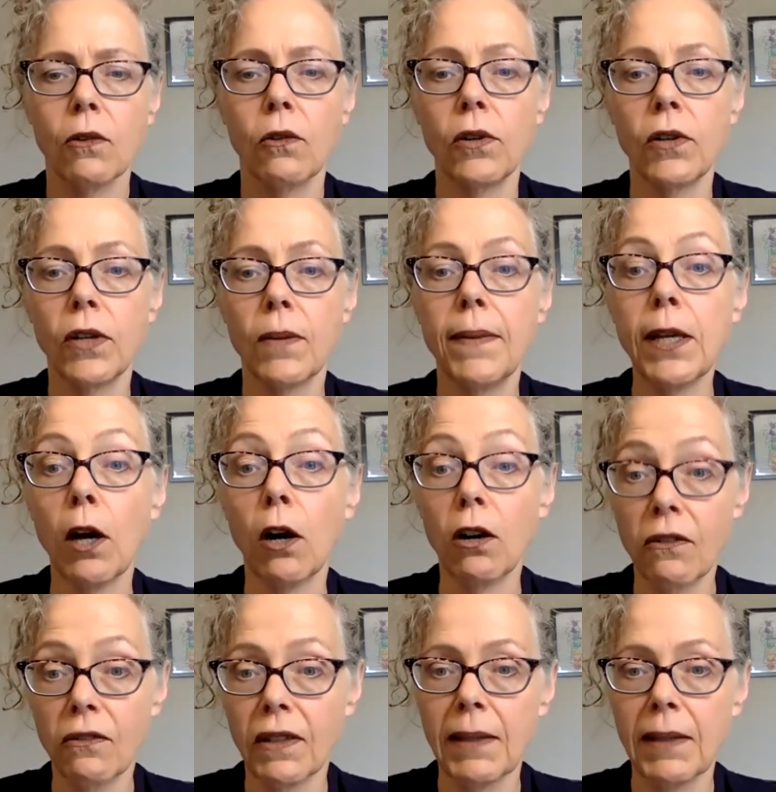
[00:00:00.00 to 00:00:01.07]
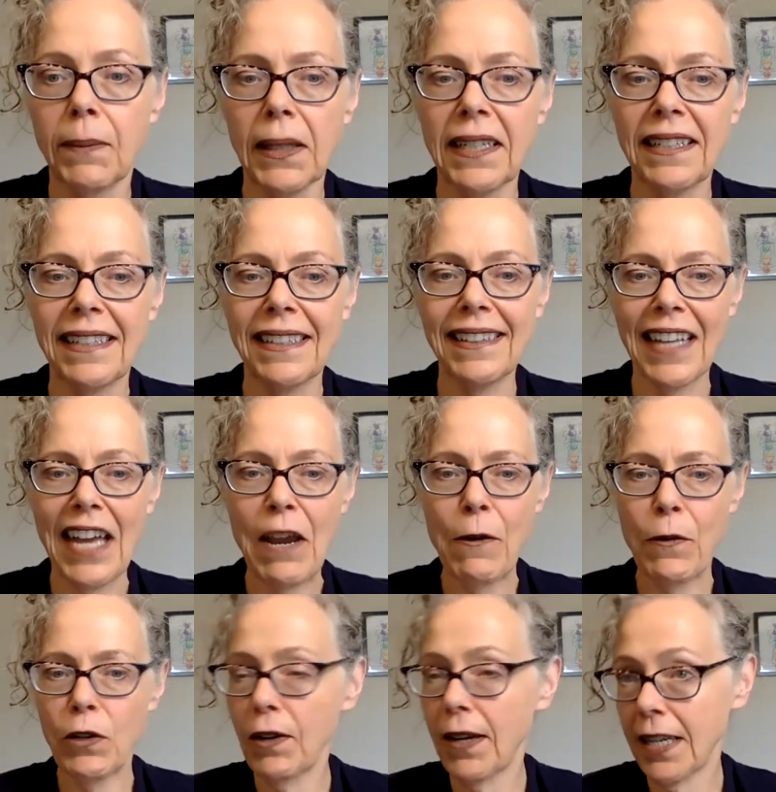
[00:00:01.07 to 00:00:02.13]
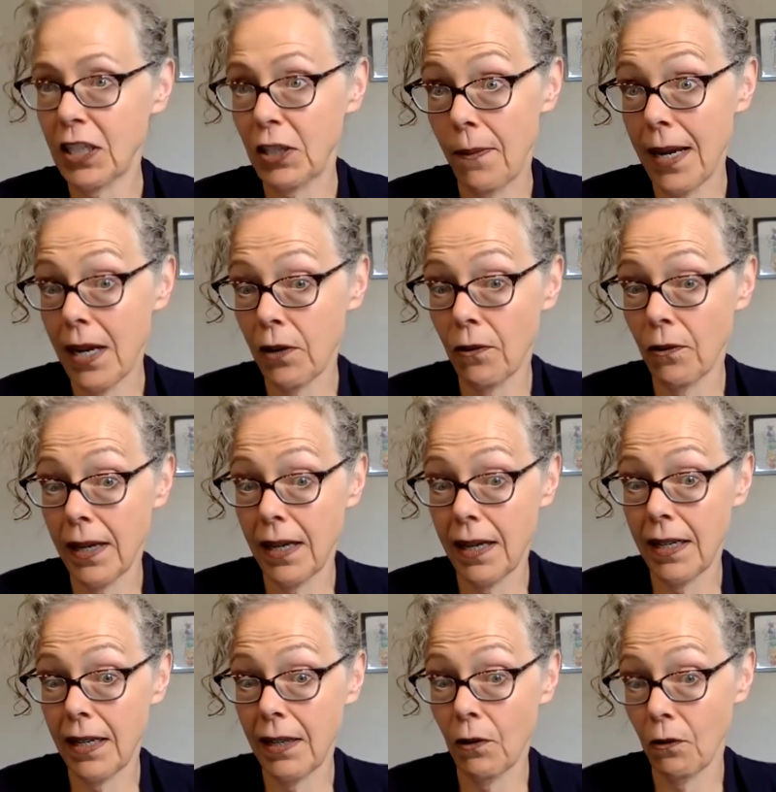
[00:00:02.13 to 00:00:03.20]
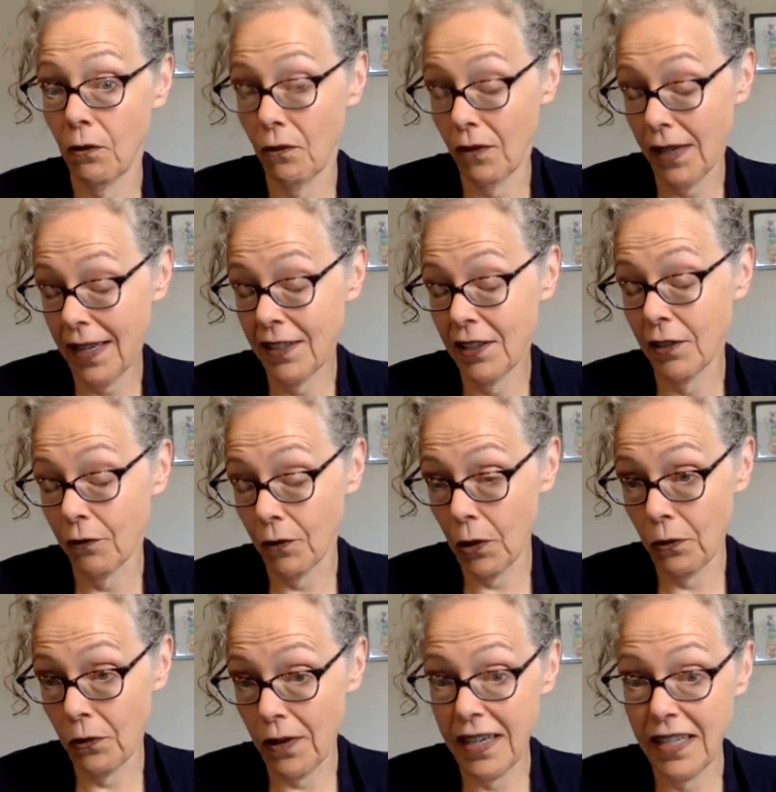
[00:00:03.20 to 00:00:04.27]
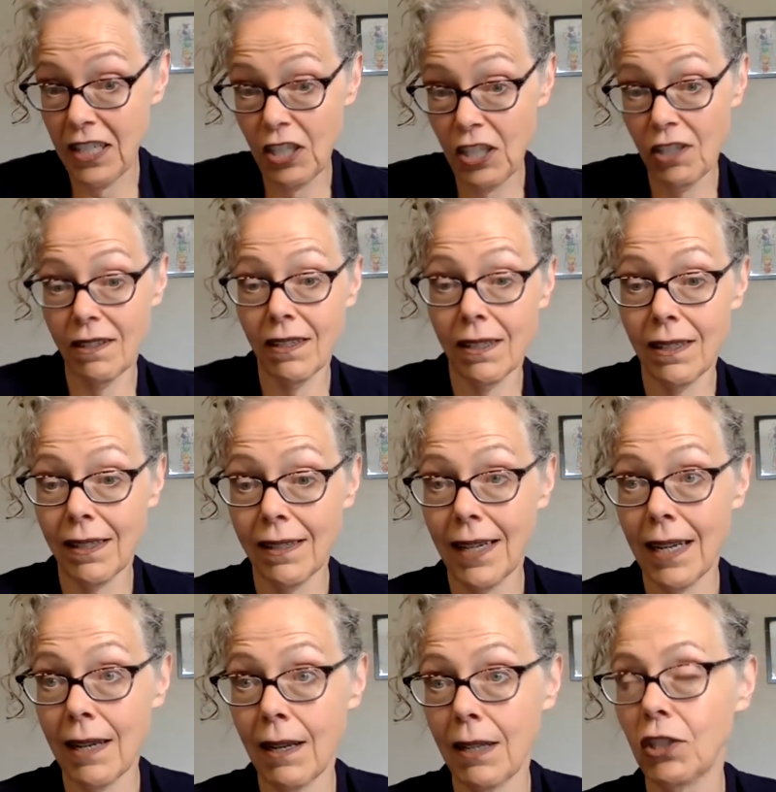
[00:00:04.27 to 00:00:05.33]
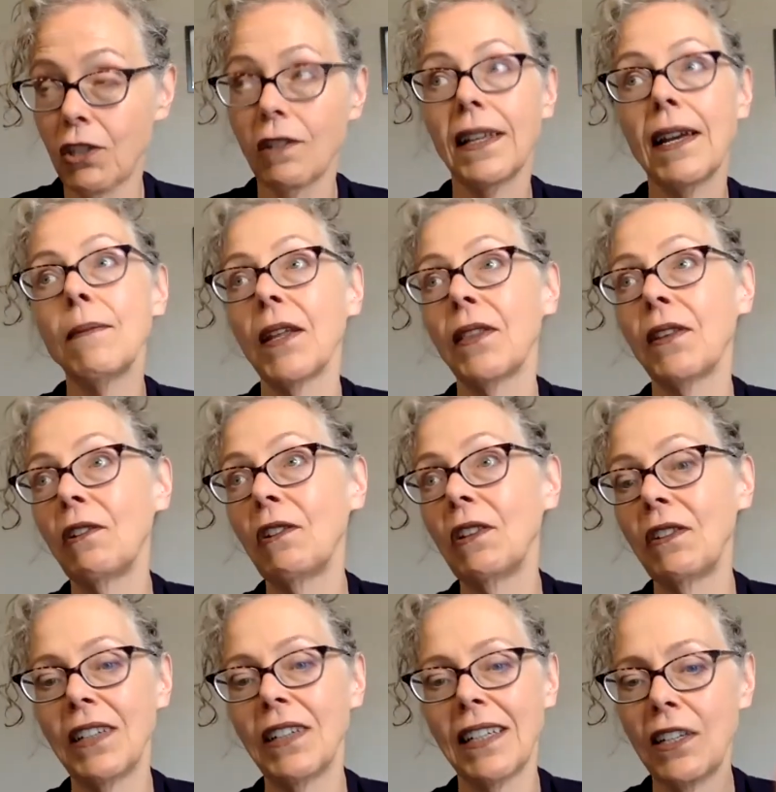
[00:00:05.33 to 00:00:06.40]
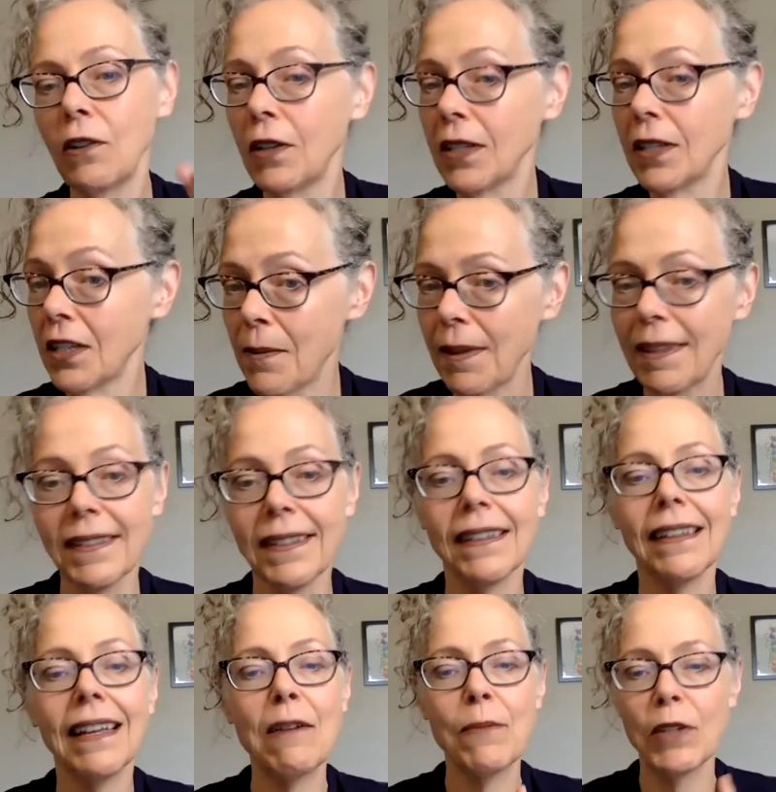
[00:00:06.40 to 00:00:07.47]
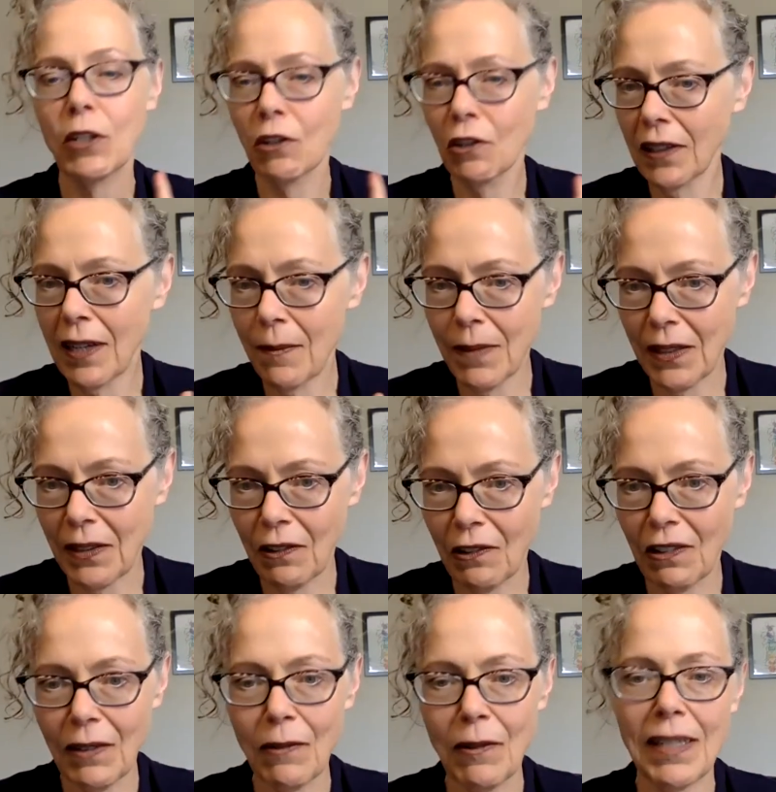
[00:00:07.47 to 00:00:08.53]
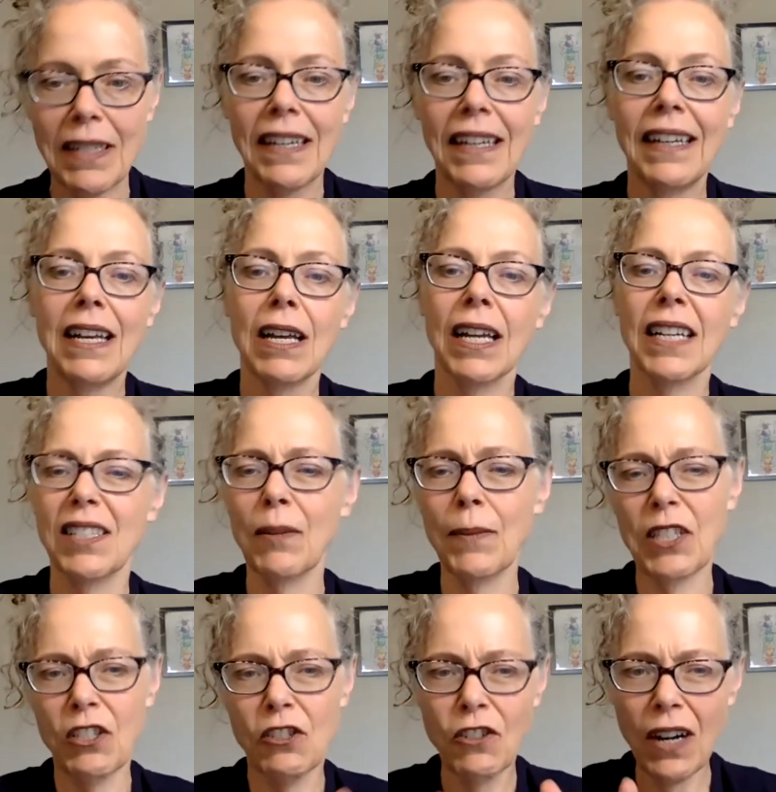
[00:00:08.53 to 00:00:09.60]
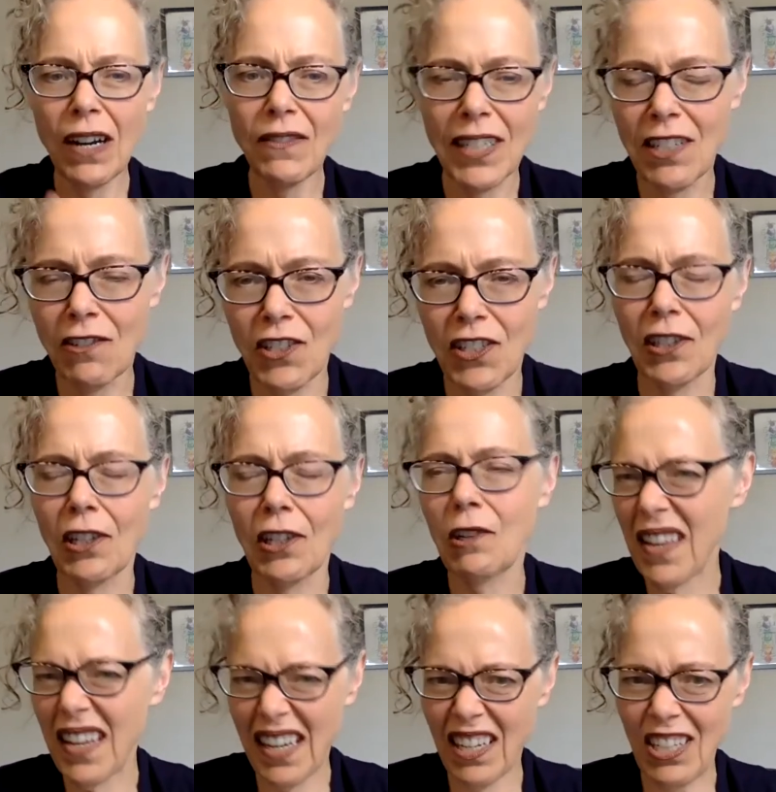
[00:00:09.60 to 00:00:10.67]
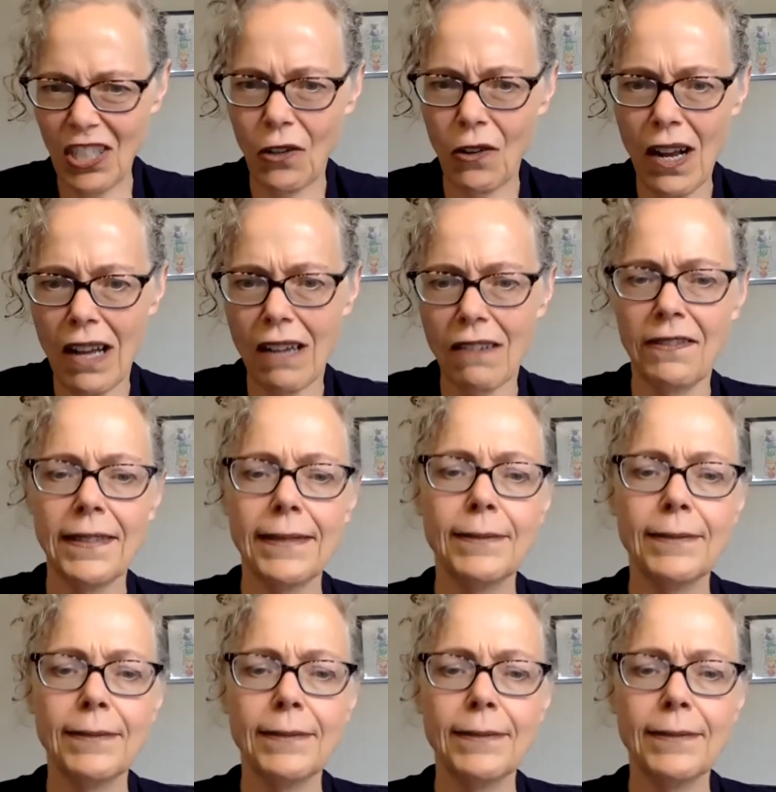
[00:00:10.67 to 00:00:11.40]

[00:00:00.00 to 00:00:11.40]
Or you can be overly blended, like when you catch a bad or case of road rage. Surely I'm not the only one. I know I talk about this a lot, but surely I'm not the only one because somebody's driving too slow or they cut you off.